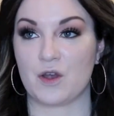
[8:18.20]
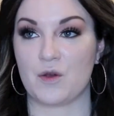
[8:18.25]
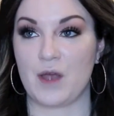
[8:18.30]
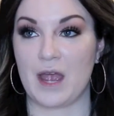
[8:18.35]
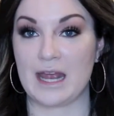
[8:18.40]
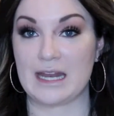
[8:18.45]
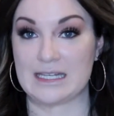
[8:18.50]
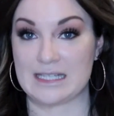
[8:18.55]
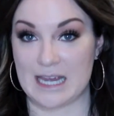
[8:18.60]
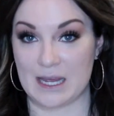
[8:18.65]
go
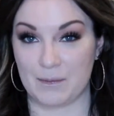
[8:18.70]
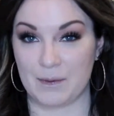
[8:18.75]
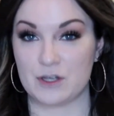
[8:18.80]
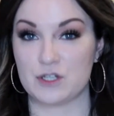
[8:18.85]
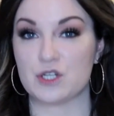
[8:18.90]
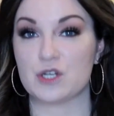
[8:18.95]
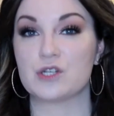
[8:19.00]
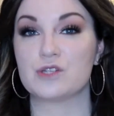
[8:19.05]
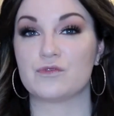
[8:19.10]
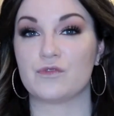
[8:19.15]
ahead and take
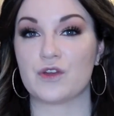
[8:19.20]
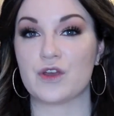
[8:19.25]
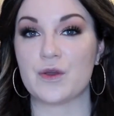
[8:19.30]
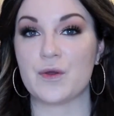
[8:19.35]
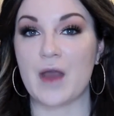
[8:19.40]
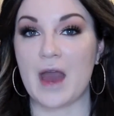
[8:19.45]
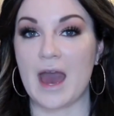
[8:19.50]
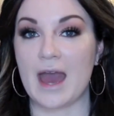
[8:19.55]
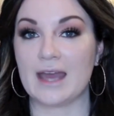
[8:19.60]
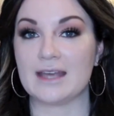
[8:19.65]
pictures for
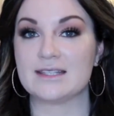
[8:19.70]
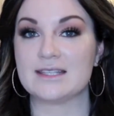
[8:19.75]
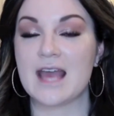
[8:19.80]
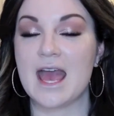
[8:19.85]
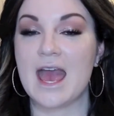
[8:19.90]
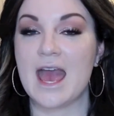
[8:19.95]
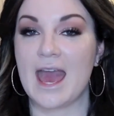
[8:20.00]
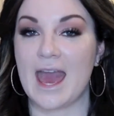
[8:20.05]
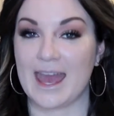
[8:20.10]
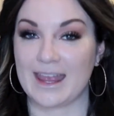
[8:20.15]
you guys
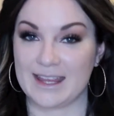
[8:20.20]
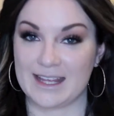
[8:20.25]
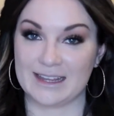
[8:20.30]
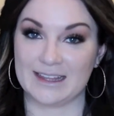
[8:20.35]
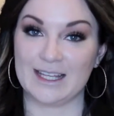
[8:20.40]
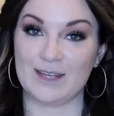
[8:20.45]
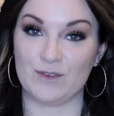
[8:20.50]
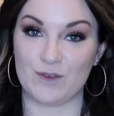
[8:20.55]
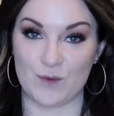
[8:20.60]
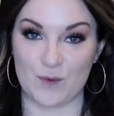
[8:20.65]
and
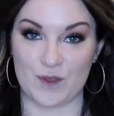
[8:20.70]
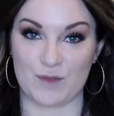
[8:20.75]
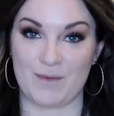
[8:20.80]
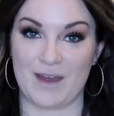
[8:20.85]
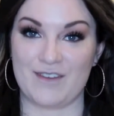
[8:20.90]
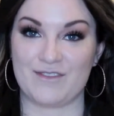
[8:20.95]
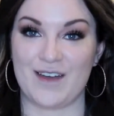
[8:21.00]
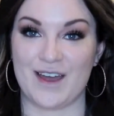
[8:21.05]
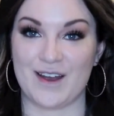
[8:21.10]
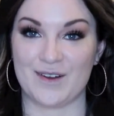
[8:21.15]
then leave you with
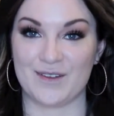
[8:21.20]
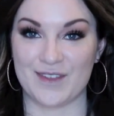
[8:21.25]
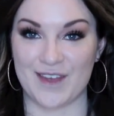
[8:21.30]
my final